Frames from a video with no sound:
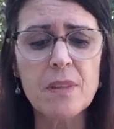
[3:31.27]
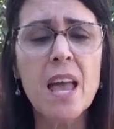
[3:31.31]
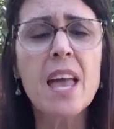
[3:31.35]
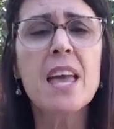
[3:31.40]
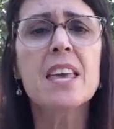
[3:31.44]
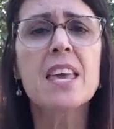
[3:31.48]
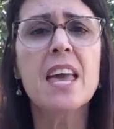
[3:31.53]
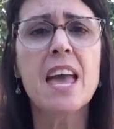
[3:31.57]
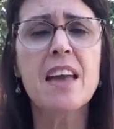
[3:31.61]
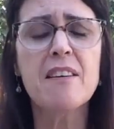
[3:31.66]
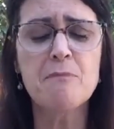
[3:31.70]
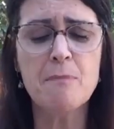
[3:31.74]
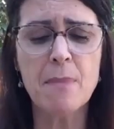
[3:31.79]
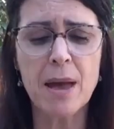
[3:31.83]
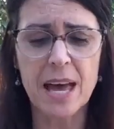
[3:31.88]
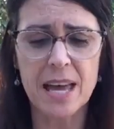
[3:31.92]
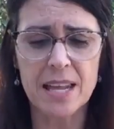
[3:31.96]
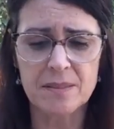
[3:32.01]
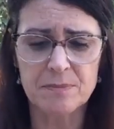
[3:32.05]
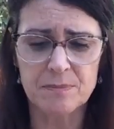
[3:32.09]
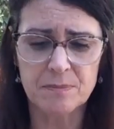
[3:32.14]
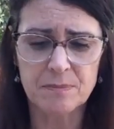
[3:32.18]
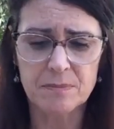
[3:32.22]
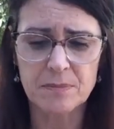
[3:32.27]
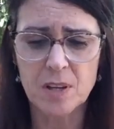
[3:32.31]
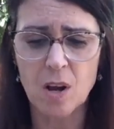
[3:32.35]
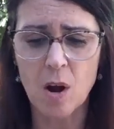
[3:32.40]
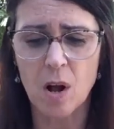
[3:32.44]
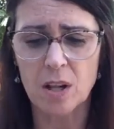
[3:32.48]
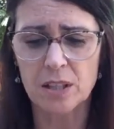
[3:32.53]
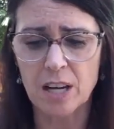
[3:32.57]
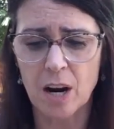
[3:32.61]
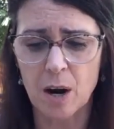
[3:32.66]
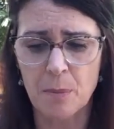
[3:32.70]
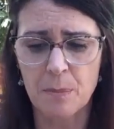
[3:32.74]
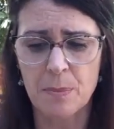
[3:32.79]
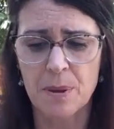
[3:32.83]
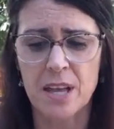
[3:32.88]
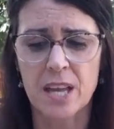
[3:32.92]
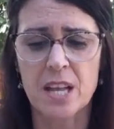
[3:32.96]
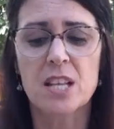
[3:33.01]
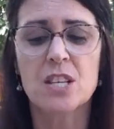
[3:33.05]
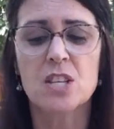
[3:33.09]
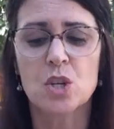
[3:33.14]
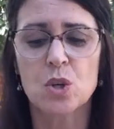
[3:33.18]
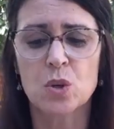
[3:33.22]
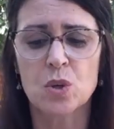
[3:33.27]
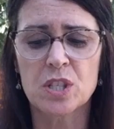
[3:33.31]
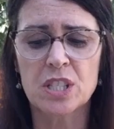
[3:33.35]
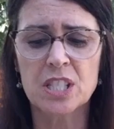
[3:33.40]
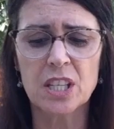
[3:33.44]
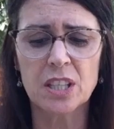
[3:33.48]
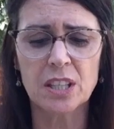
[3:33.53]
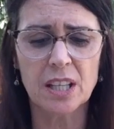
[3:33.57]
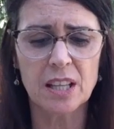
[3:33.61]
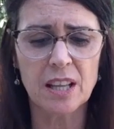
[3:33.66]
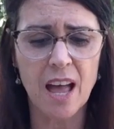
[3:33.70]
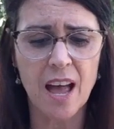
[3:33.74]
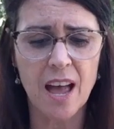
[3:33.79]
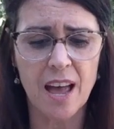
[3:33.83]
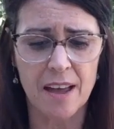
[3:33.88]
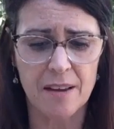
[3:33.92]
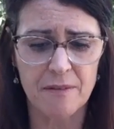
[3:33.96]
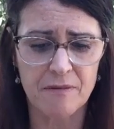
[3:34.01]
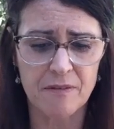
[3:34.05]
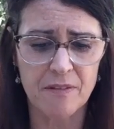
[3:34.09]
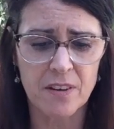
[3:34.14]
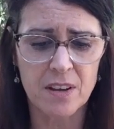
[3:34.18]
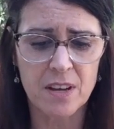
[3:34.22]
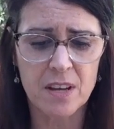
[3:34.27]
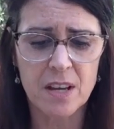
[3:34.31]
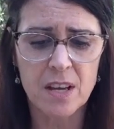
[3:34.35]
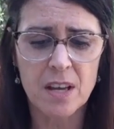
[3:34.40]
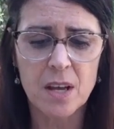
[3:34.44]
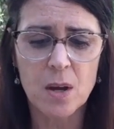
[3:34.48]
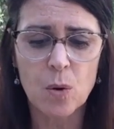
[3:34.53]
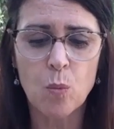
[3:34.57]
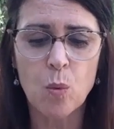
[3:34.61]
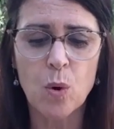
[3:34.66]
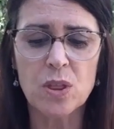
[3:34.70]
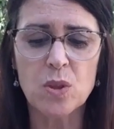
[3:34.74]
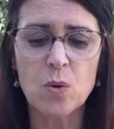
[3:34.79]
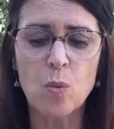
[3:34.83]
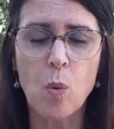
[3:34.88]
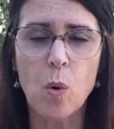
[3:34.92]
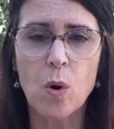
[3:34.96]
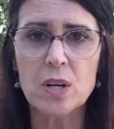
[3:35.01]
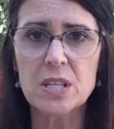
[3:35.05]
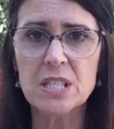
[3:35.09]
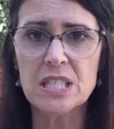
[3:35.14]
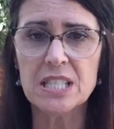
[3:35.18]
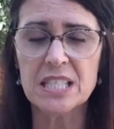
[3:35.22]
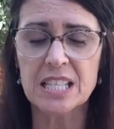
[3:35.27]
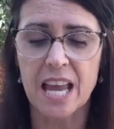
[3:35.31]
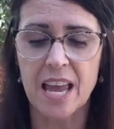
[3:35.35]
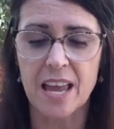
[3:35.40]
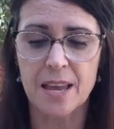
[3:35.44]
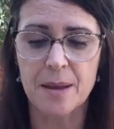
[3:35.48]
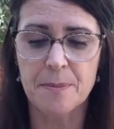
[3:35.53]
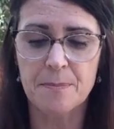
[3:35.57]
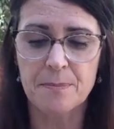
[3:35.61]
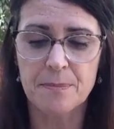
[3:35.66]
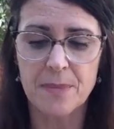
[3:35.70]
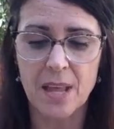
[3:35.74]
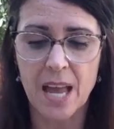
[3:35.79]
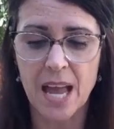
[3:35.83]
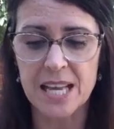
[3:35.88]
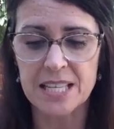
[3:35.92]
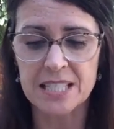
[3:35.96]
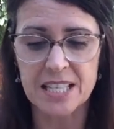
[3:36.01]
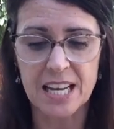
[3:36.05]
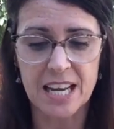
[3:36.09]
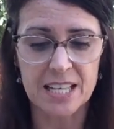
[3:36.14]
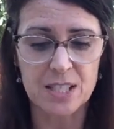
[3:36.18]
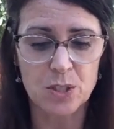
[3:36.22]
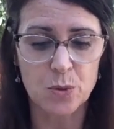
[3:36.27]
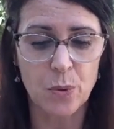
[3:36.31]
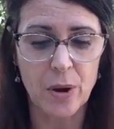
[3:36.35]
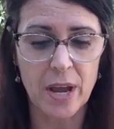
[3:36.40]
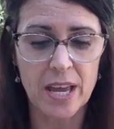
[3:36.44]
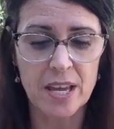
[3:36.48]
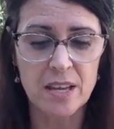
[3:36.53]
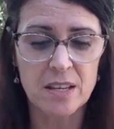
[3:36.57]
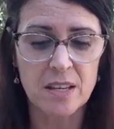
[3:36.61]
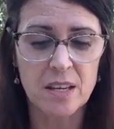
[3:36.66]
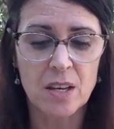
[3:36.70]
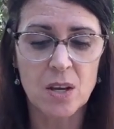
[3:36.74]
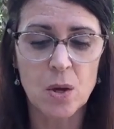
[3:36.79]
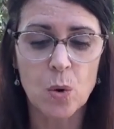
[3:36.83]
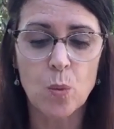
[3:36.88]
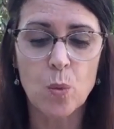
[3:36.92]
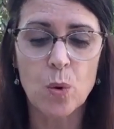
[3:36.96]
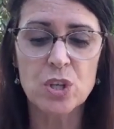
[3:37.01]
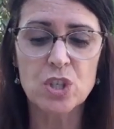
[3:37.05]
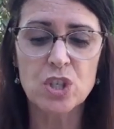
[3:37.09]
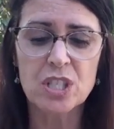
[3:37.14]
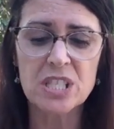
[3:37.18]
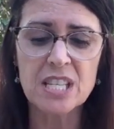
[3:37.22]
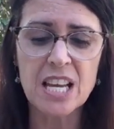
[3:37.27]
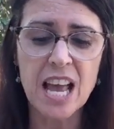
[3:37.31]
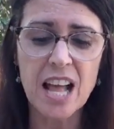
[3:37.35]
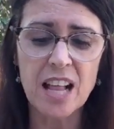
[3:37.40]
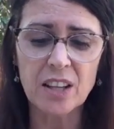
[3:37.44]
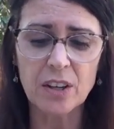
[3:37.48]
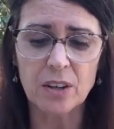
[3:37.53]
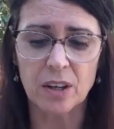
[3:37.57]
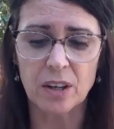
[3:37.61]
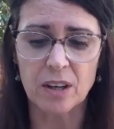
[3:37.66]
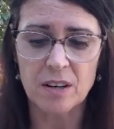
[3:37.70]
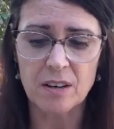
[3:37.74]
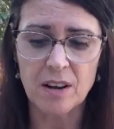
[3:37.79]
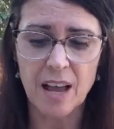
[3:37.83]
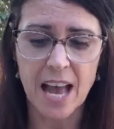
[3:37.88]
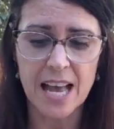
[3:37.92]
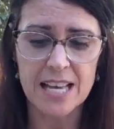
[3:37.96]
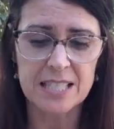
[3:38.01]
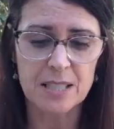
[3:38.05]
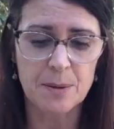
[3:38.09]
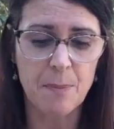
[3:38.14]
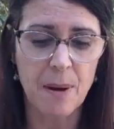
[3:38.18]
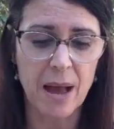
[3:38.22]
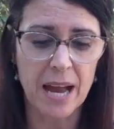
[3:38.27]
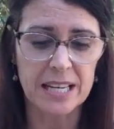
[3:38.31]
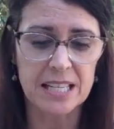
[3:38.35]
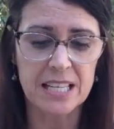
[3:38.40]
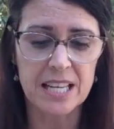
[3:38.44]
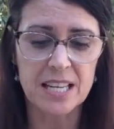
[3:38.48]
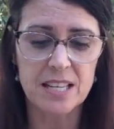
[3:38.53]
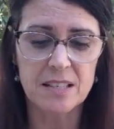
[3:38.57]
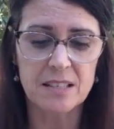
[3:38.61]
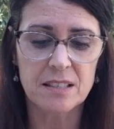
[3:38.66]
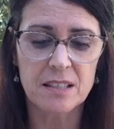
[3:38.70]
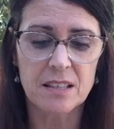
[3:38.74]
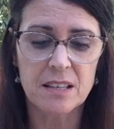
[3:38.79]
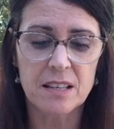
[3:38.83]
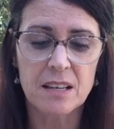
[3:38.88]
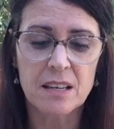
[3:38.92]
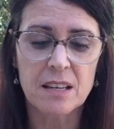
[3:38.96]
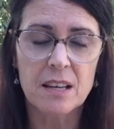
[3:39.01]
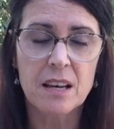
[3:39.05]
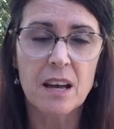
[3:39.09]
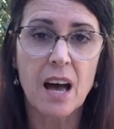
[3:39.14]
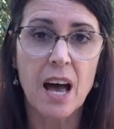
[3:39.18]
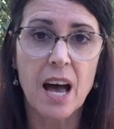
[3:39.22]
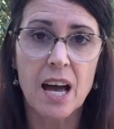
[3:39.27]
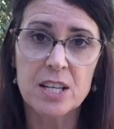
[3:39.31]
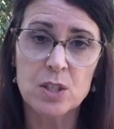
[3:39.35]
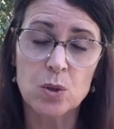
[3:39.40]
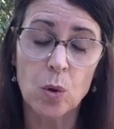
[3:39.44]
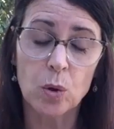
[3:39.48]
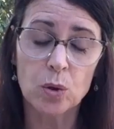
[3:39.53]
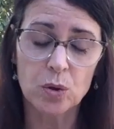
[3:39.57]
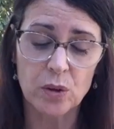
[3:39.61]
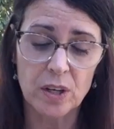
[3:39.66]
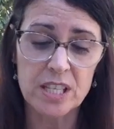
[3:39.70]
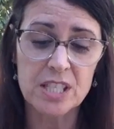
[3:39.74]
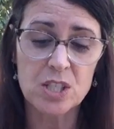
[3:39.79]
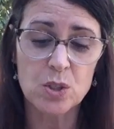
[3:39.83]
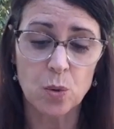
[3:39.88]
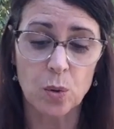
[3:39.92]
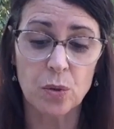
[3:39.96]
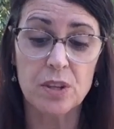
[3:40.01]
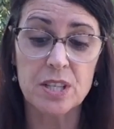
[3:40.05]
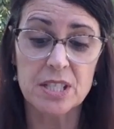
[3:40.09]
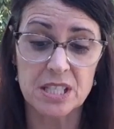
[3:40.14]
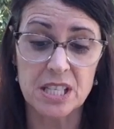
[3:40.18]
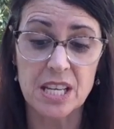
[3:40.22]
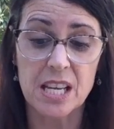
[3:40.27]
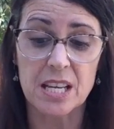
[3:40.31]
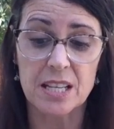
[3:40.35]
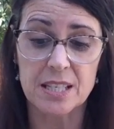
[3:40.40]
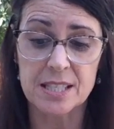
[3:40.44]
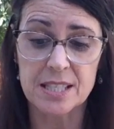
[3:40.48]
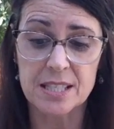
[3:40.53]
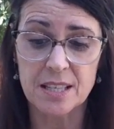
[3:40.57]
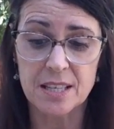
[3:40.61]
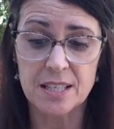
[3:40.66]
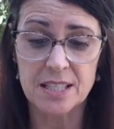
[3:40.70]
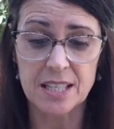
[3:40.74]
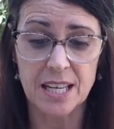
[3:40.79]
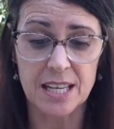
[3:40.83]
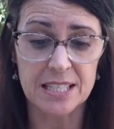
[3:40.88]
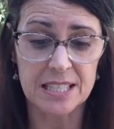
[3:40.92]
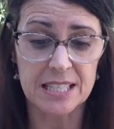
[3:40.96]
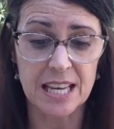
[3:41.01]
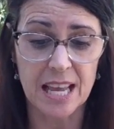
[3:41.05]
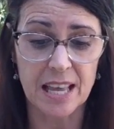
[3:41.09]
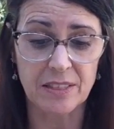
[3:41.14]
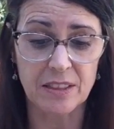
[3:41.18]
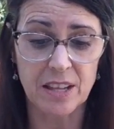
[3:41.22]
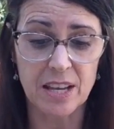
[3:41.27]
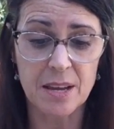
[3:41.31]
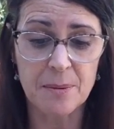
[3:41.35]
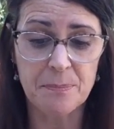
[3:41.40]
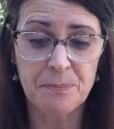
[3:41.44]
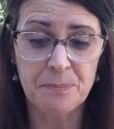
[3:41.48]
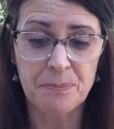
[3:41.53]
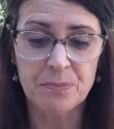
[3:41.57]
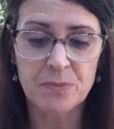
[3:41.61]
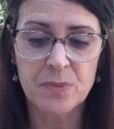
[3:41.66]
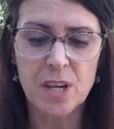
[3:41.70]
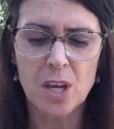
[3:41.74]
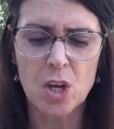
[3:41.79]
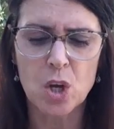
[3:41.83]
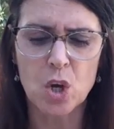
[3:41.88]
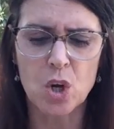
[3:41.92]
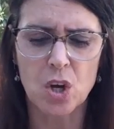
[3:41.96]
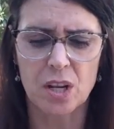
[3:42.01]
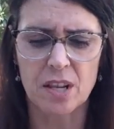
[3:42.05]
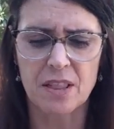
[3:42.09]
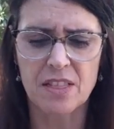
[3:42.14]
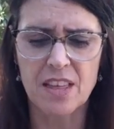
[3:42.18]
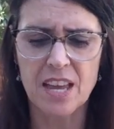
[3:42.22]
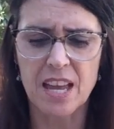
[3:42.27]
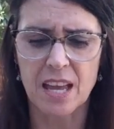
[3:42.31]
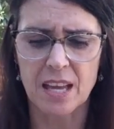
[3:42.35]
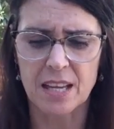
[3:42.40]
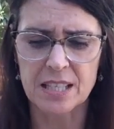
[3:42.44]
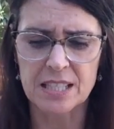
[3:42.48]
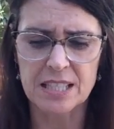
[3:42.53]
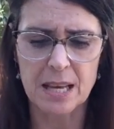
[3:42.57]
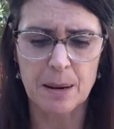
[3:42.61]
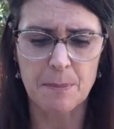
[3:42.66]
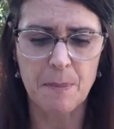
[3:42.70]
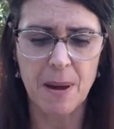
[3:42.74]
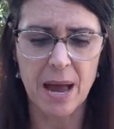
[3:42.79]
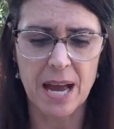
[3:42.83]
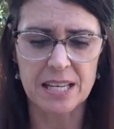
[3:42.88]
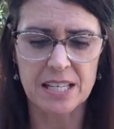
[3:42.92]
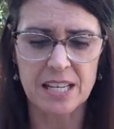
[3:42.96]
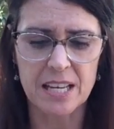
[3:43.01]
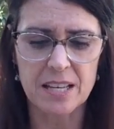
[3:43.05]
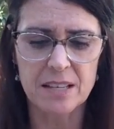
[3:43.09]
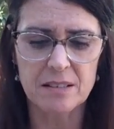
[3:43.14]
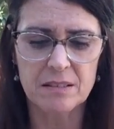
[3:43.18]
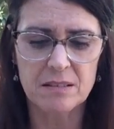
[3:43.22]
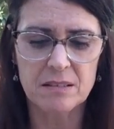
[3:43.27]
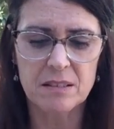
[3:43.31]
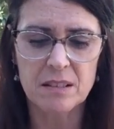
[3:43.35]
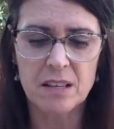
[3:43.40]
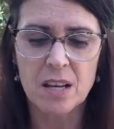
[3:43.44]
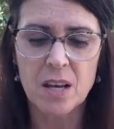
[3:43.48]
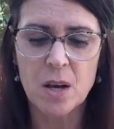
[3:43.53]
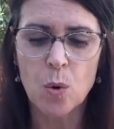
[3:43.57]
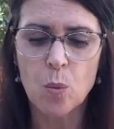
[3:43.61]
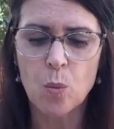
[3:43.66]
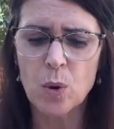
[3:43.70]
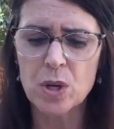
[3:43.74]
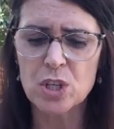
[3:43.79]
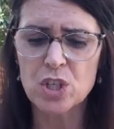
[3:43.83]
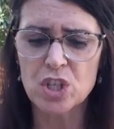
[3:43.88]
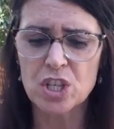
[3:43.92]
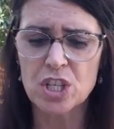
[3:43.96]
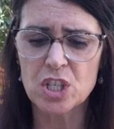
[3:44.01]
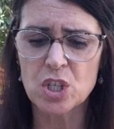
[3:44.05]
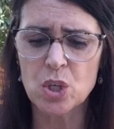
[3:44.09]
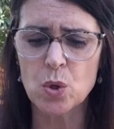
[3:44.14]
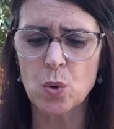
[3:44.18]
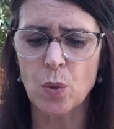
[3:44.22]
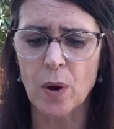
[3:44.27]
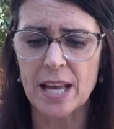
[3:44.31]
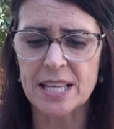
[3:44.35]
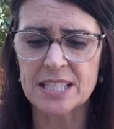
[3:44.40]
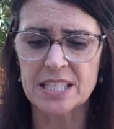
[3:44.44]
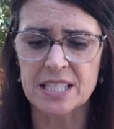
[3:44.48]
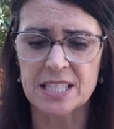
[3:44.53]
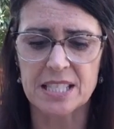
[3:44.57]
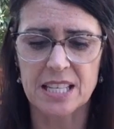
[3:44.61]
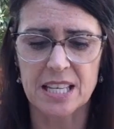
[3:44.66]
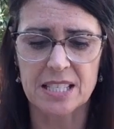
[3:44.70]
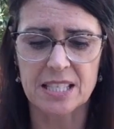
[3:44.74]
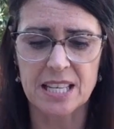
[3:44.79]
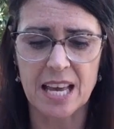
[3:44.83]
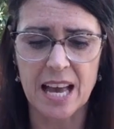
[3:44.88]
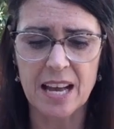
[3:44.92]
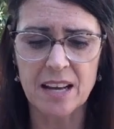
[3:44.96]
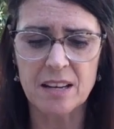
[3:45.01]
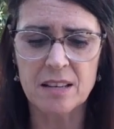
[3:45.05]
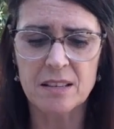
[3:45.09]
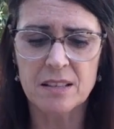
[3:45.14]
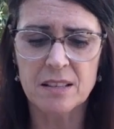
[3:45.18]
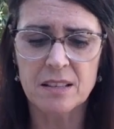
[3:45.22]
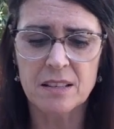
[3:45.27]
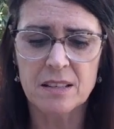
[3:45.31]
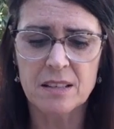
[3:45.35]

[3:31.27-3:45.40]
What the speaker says: Hey, caveman, called Armpit. You're still alive. What'd the warden say? Asked X-Ray. What'd you tell her? Asked Magnet. I told her I stole the seeds, said Stanley. Good thing, said Magnet. What'd she do? Asked Zigzag.